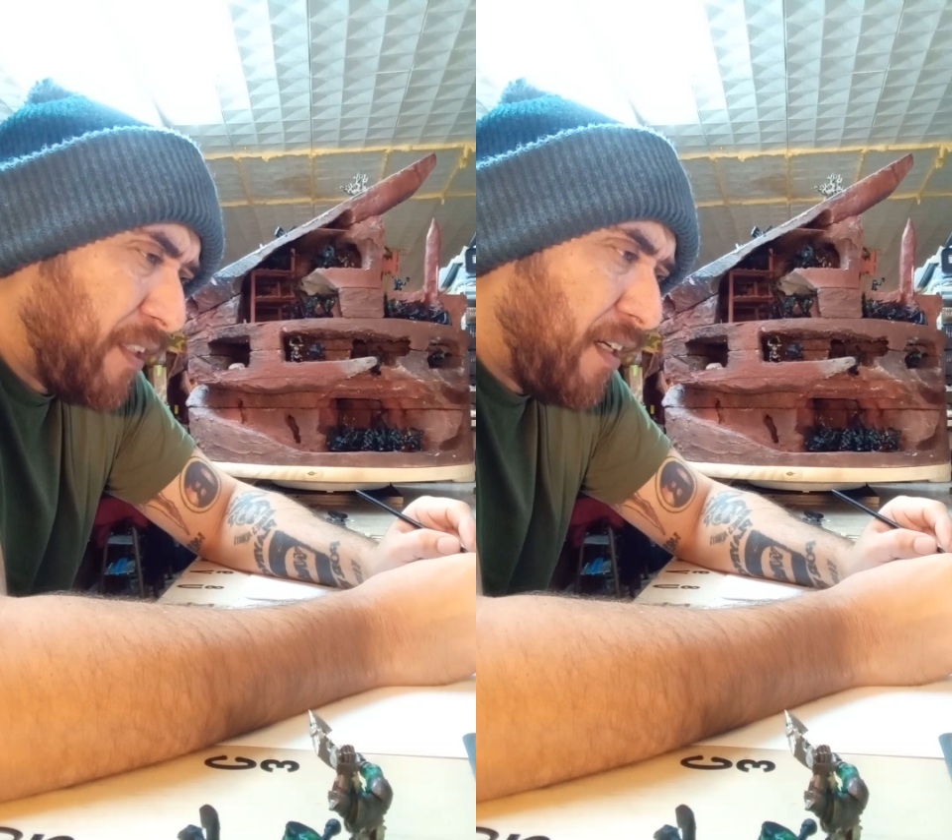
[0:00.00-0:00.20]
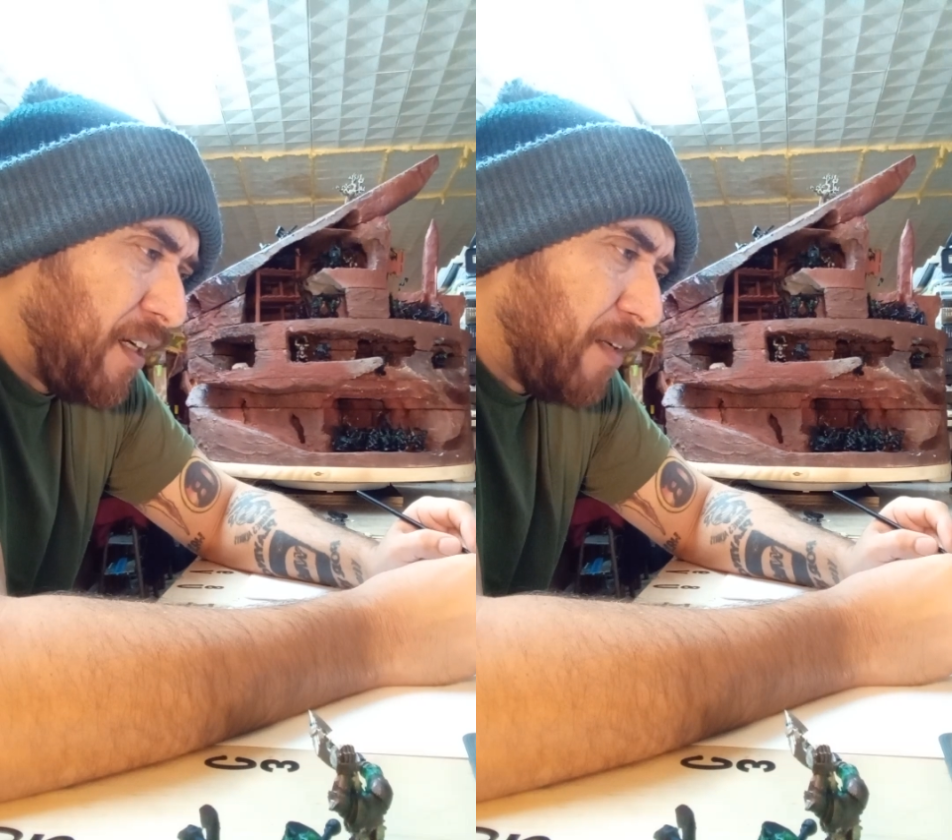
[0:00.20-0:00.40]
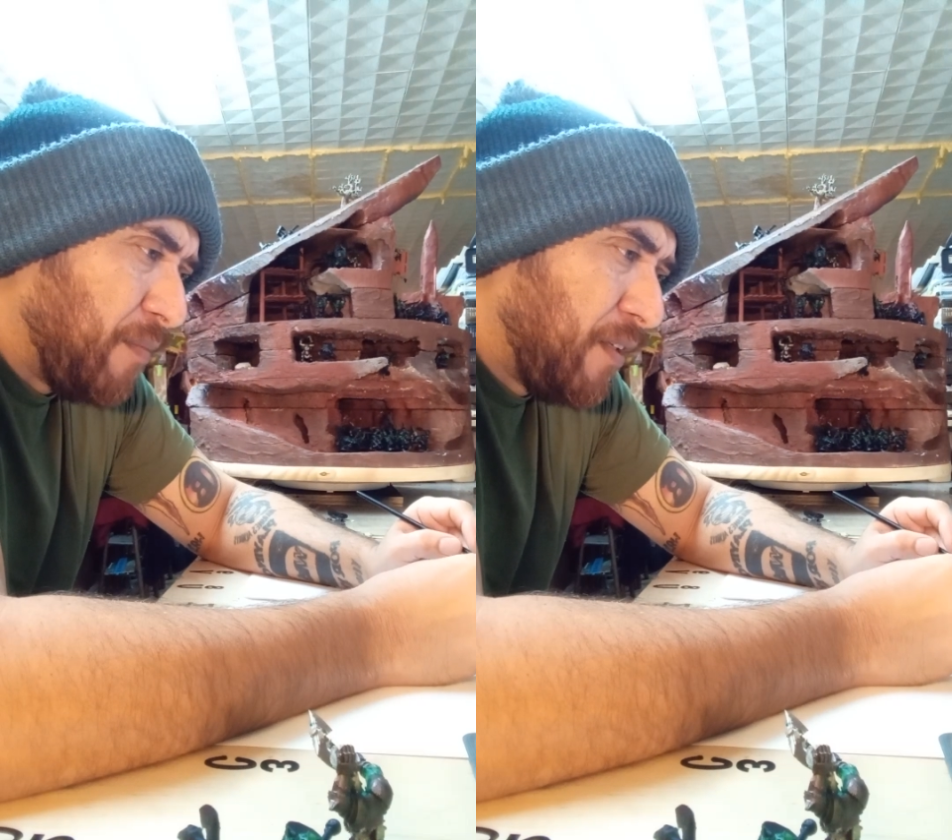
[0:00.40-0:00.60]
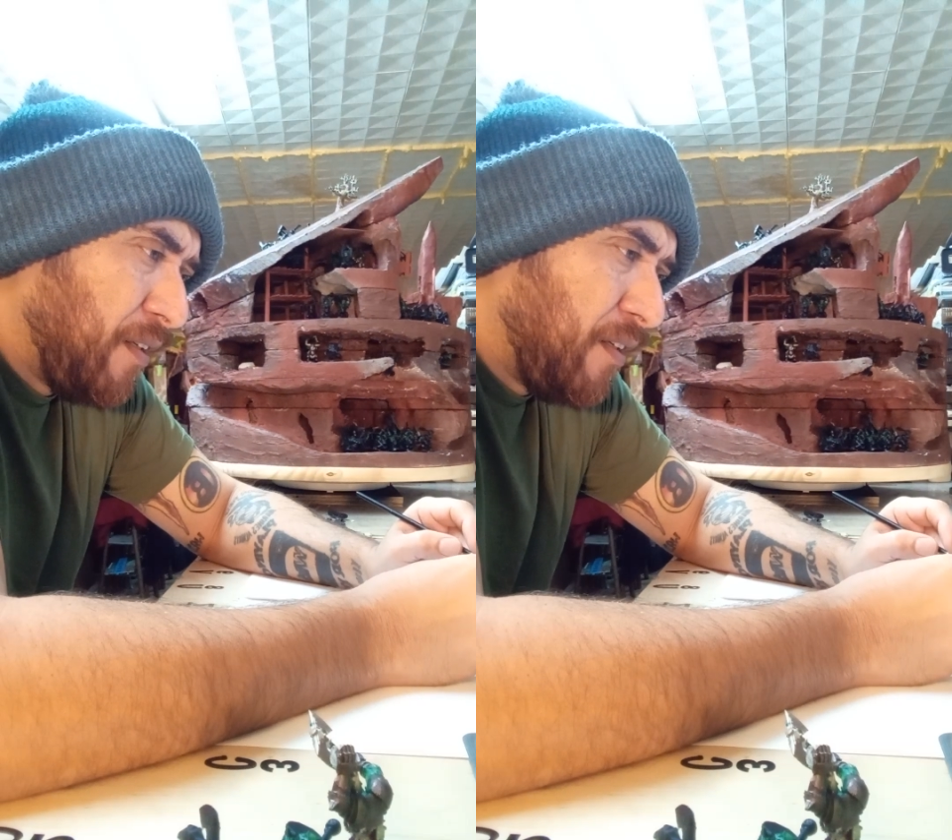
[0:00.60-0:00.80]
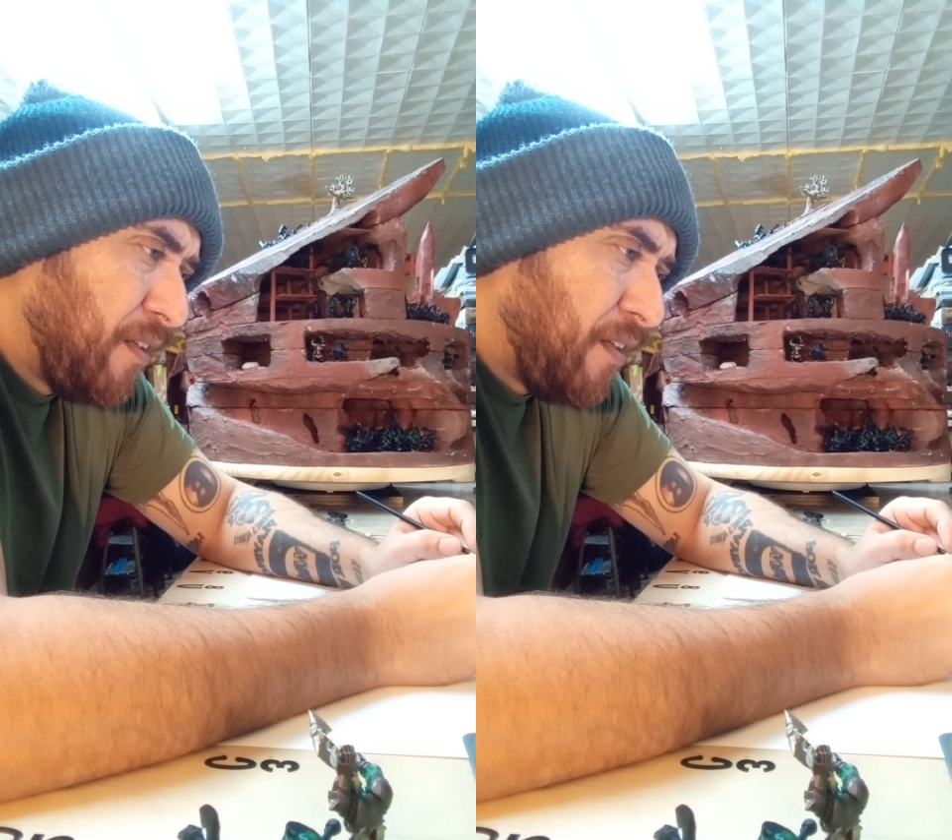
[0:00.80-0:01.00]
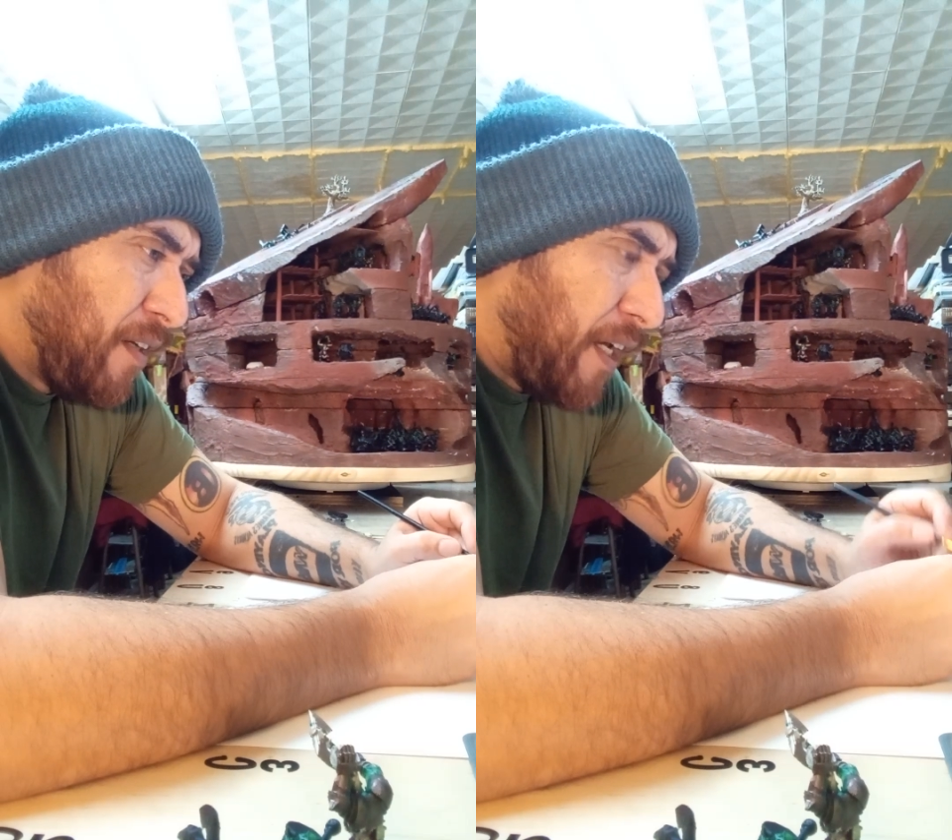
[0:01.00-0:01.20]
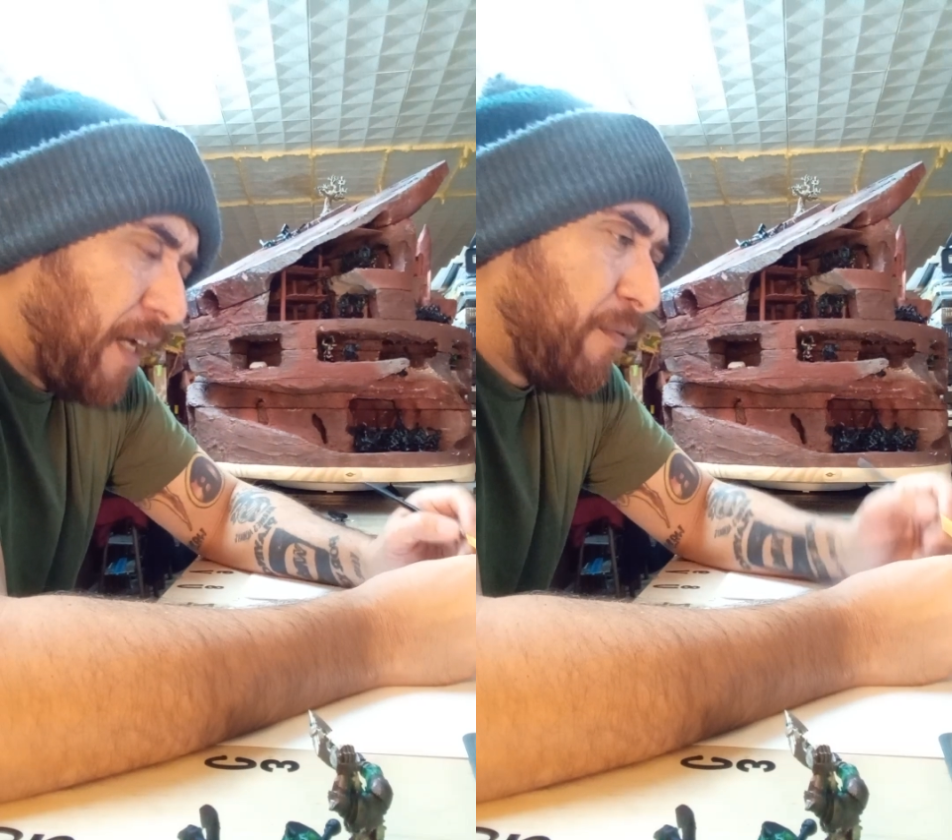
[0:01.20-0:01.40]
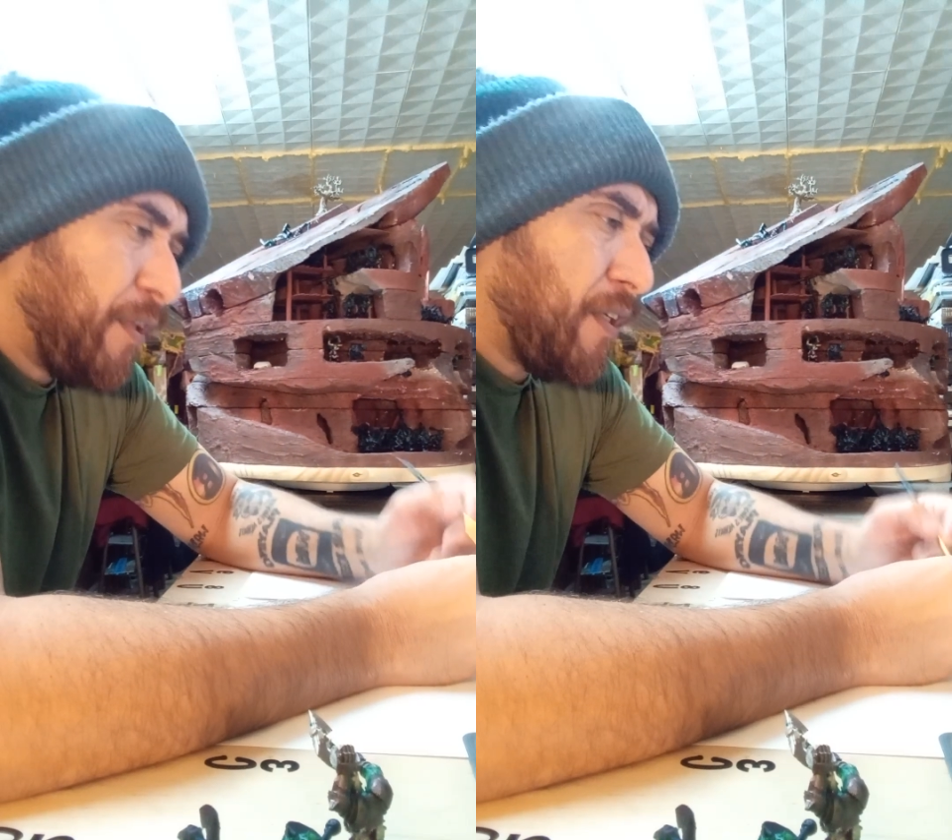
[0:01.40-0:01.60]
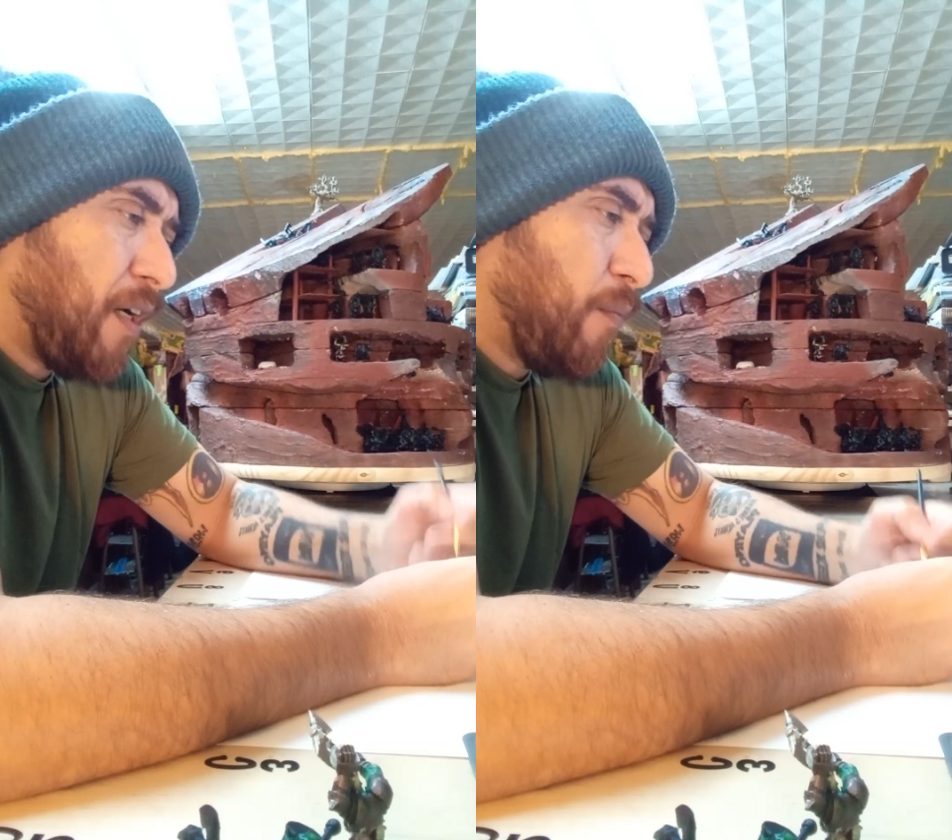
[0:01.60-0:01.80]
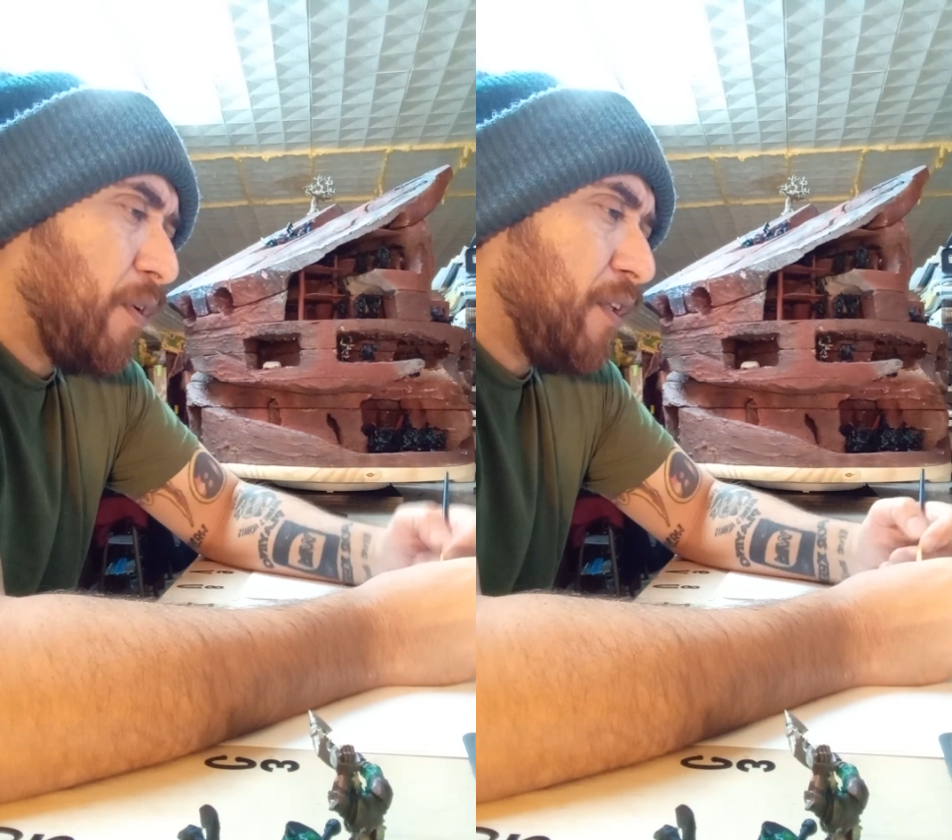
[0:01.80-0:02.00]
time. Every time one